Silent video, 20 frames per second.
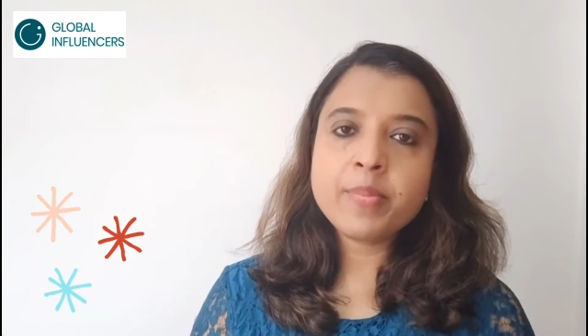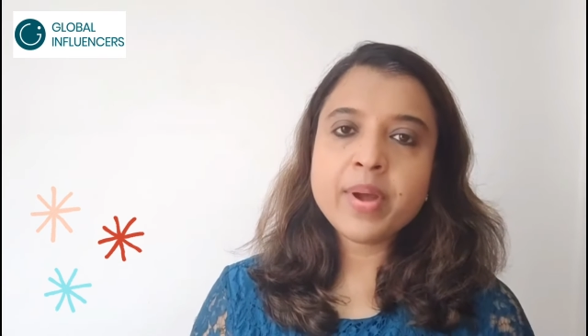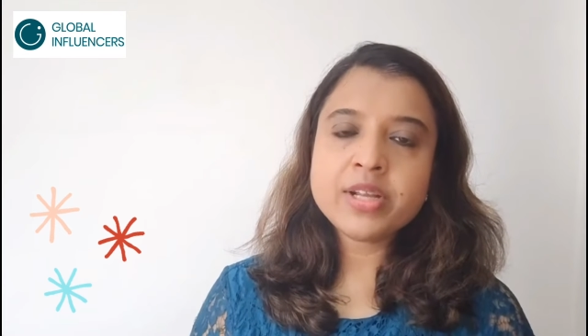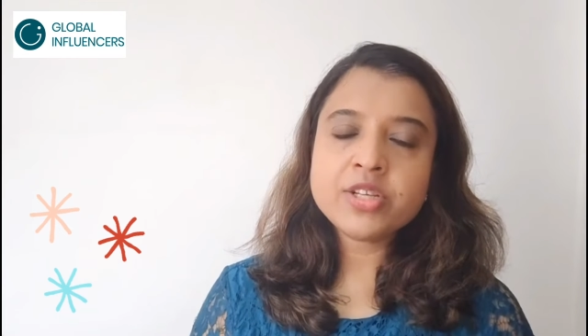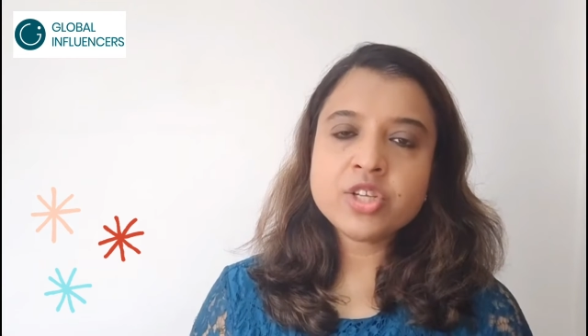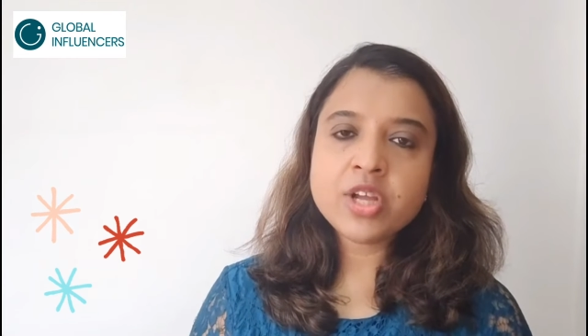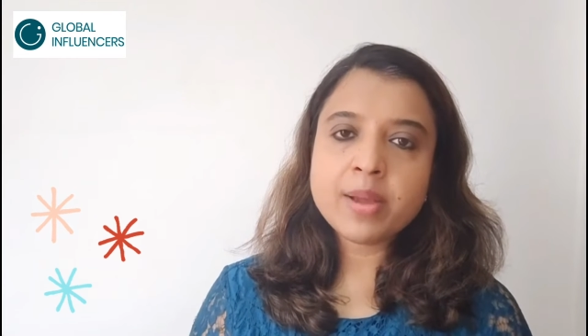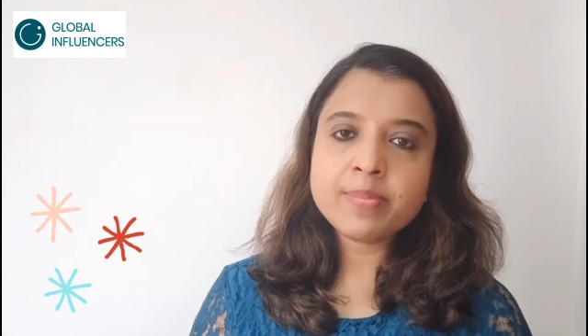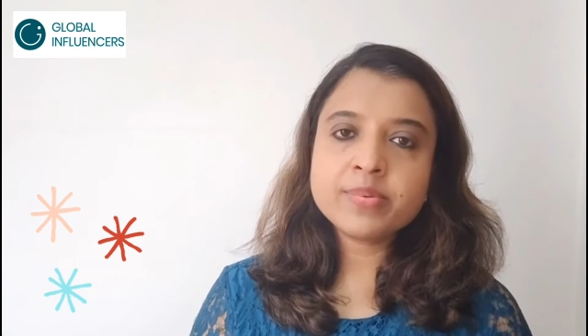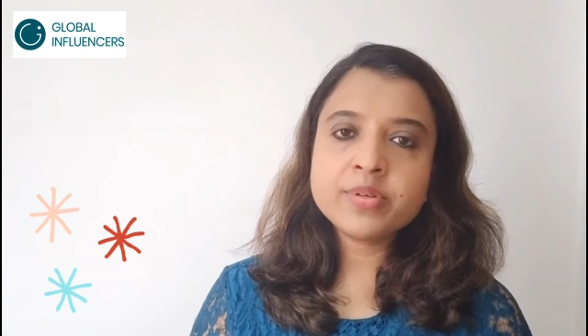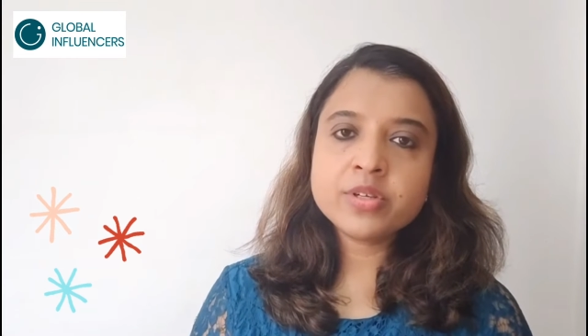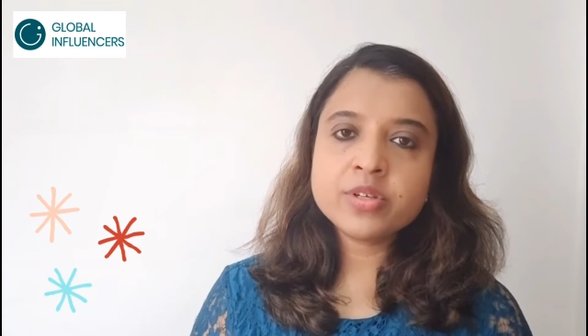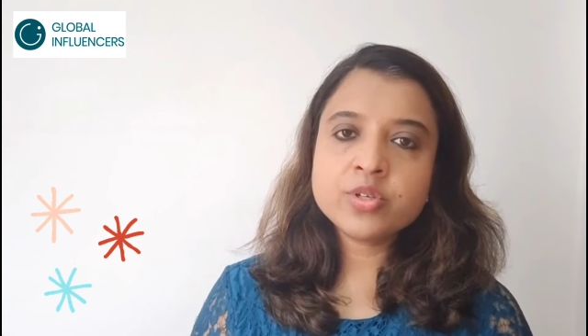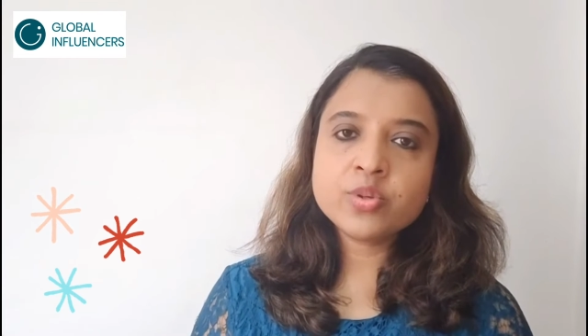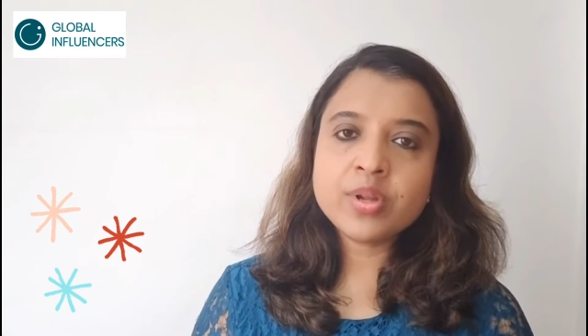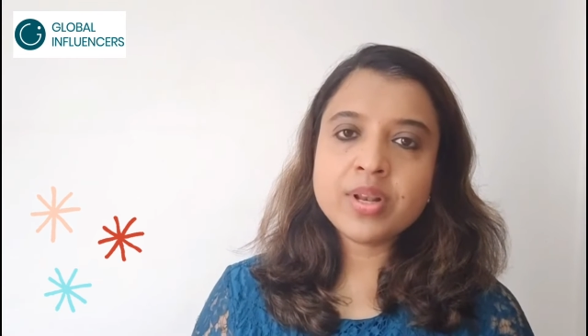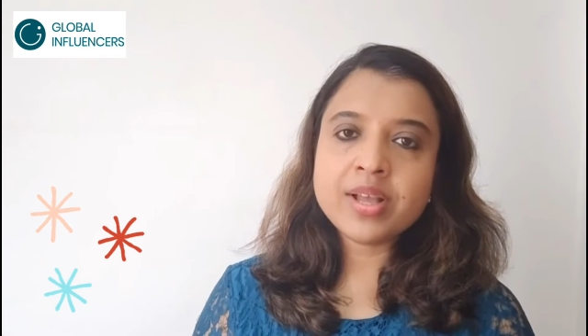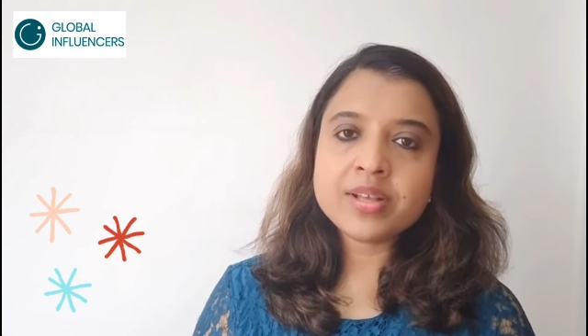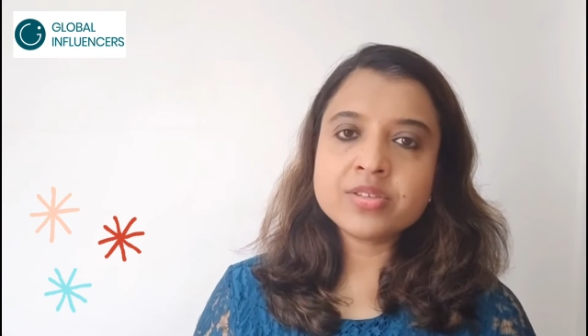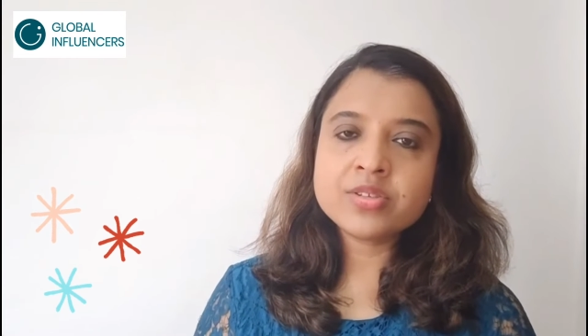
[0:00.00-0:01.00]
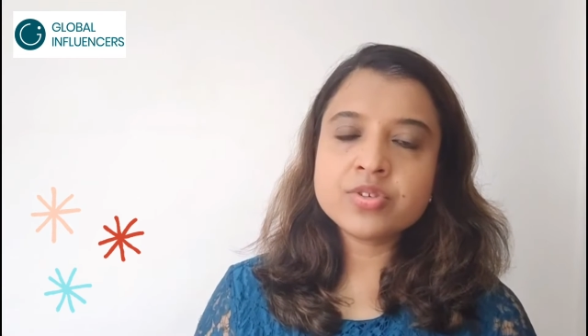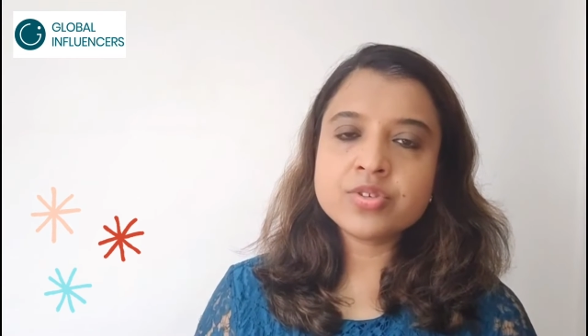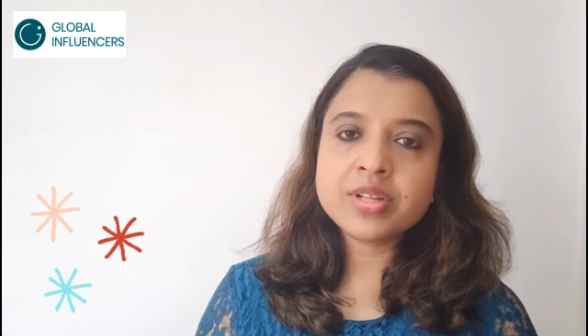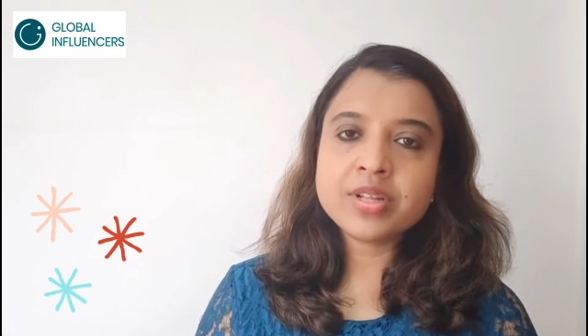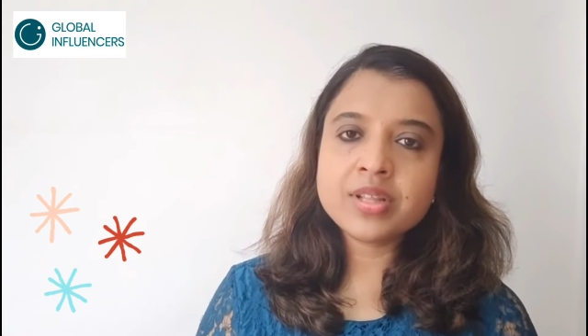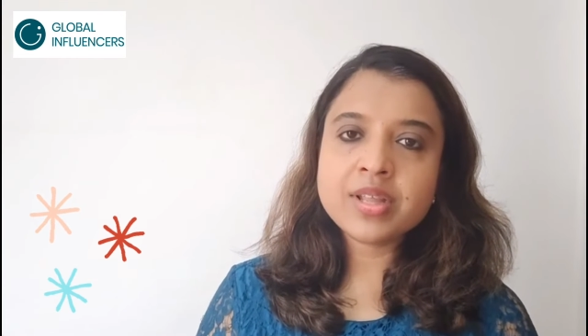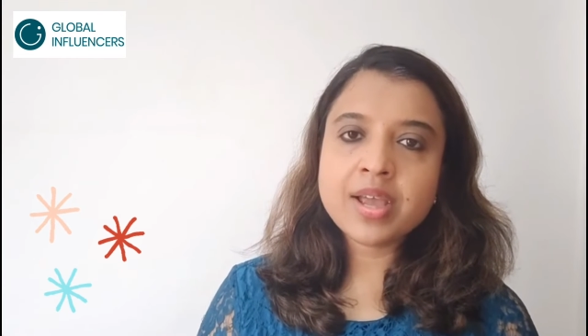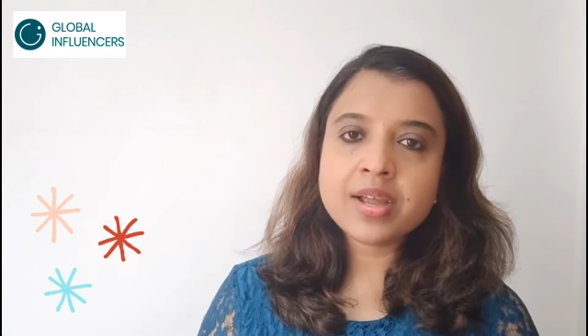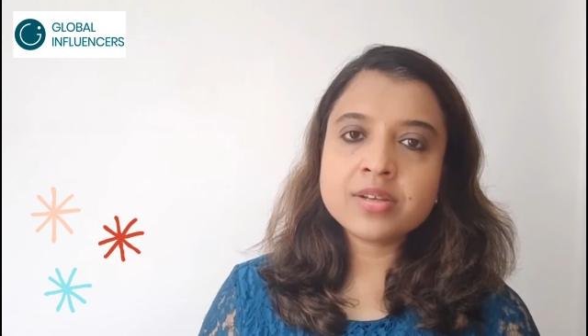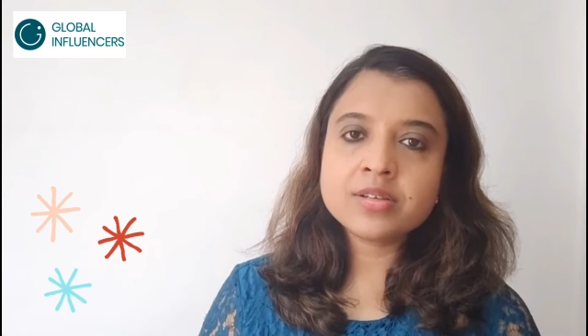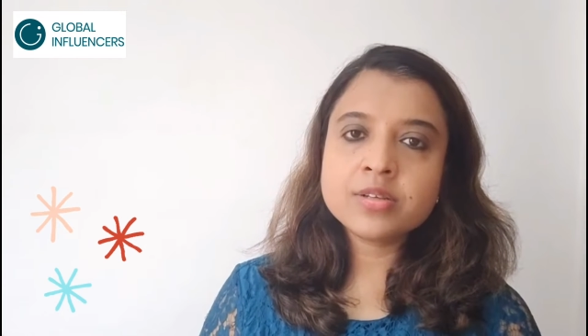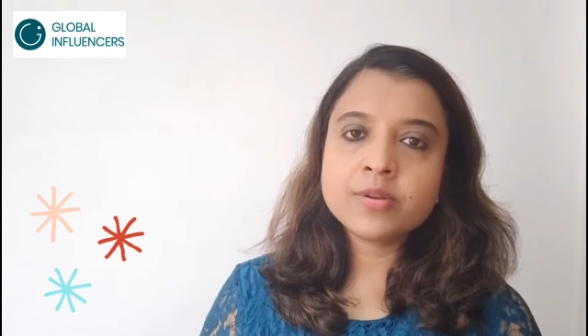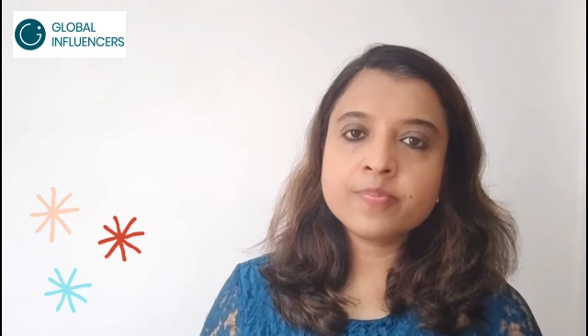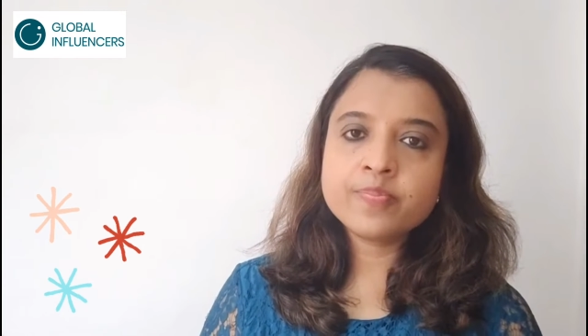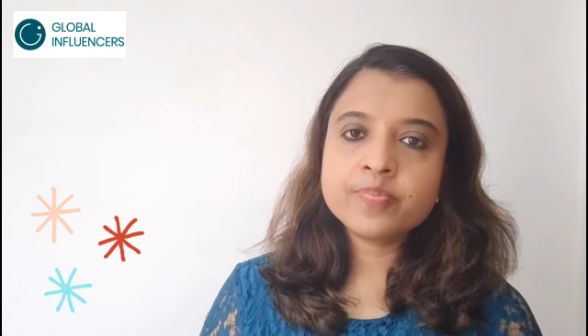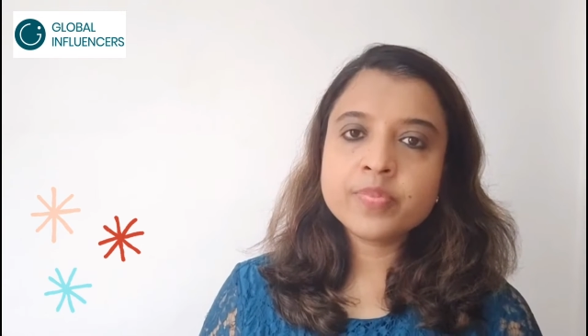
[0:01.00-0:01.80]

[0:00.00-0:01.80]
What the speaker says: my chapter to illustrate that.